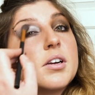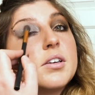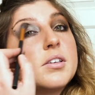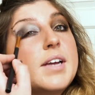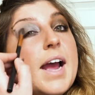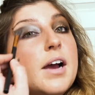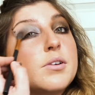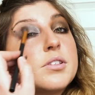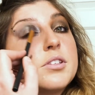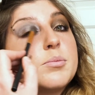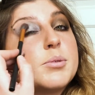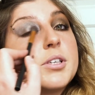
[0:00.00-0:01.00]
now
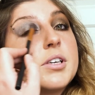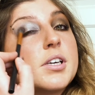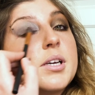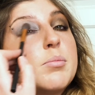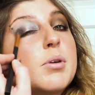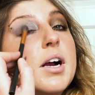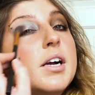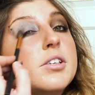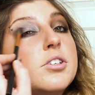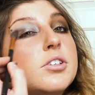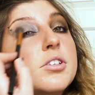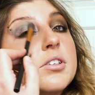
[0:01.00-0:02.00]
super dirty
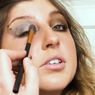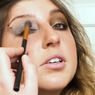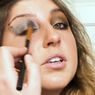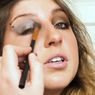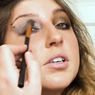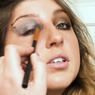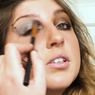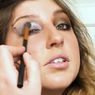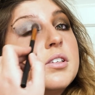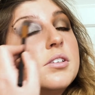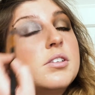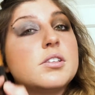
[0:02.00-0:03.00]
brush
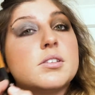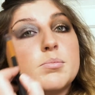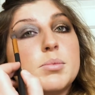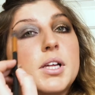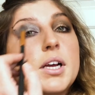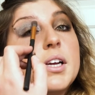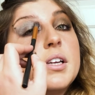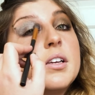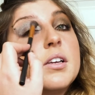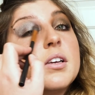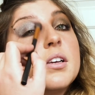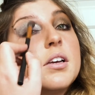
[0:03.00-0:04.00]
to just
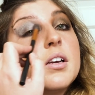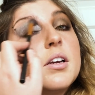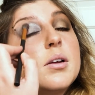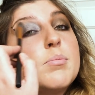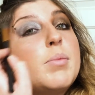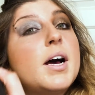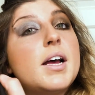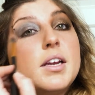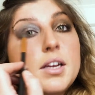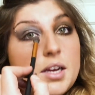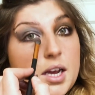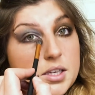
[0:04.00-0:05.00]
blend, but
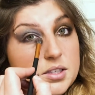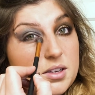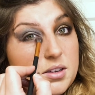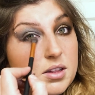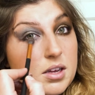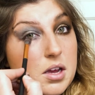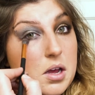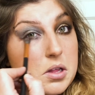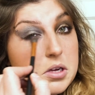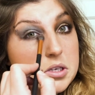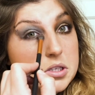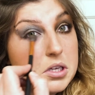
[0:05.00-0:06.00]
it has all the
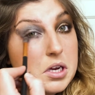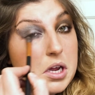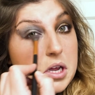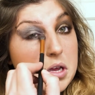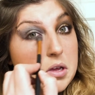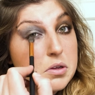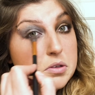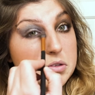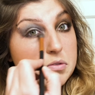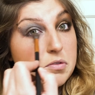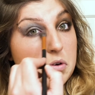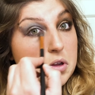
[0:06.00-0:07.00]
colors that I
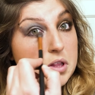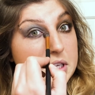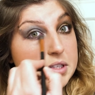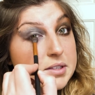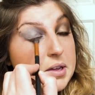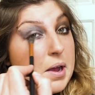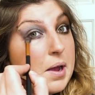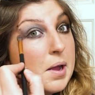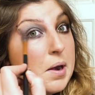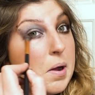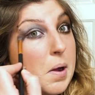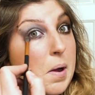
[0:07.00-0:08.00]
used for this
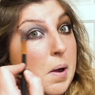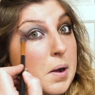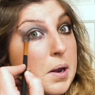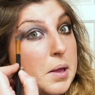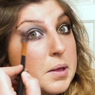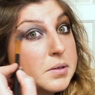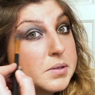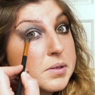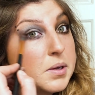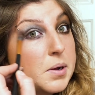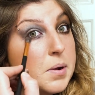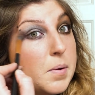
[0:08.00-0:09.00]
side on it, so